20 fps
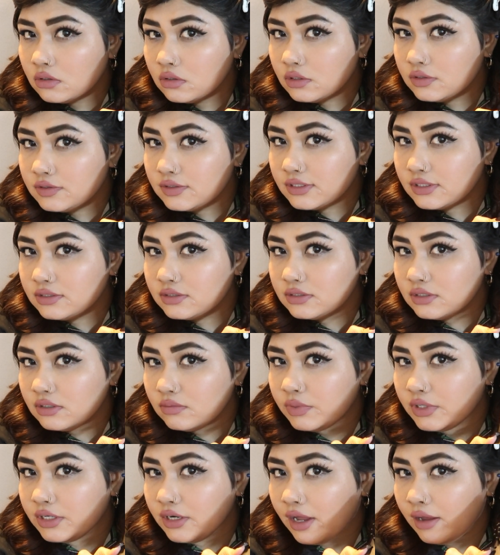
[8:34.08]
as you can see,
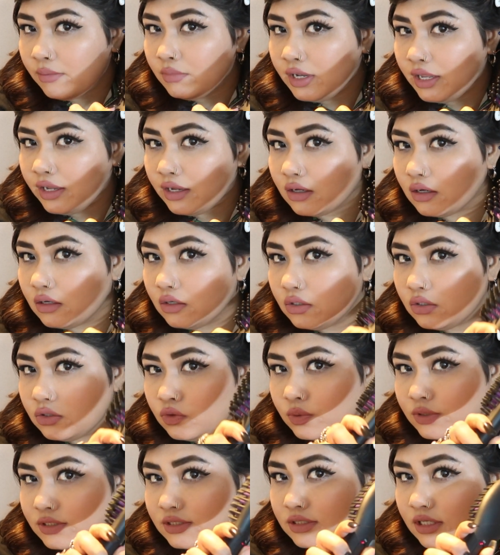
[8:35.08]
but I'm like
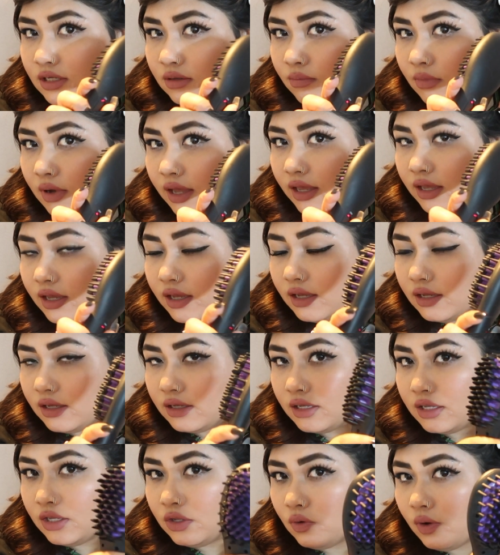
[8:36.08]
twisting my,
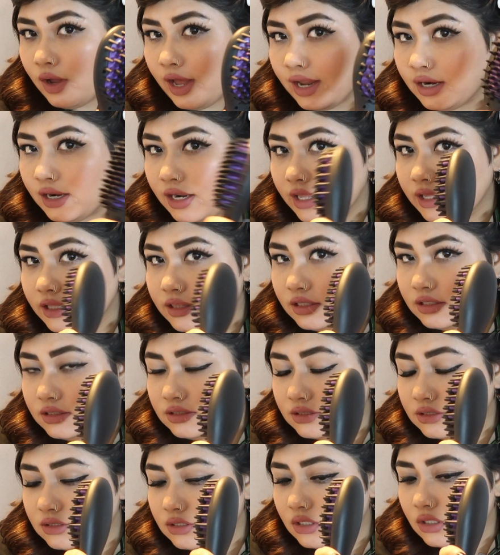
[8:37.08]
you know, hand like
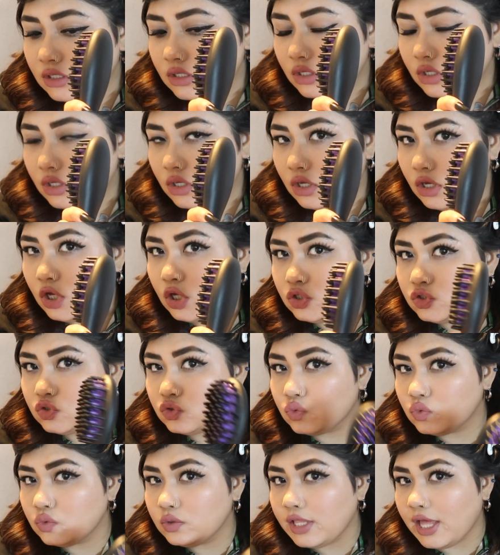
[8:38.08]
this,
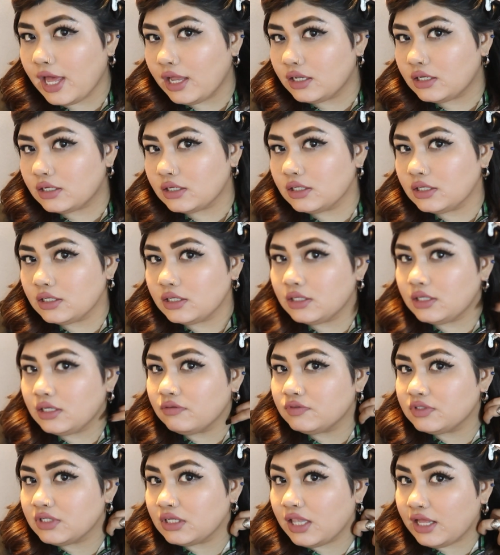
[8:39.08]
so that it
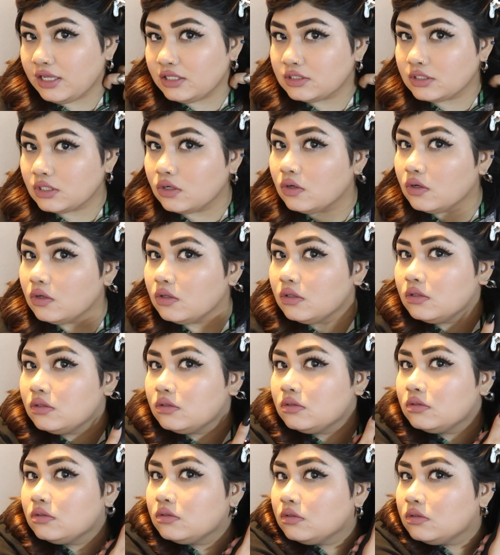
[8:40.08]
gives a nice curl
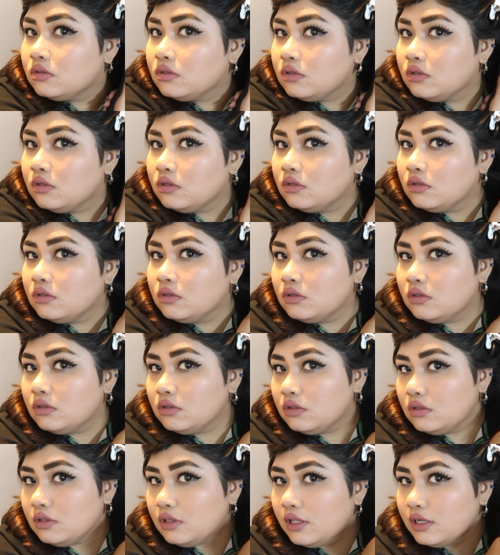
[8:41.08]

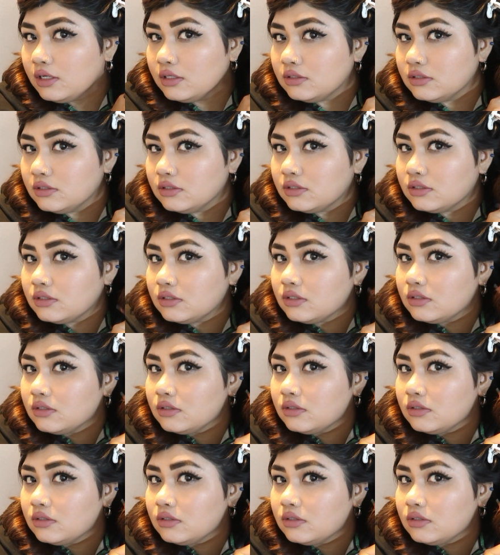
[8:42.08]
like this.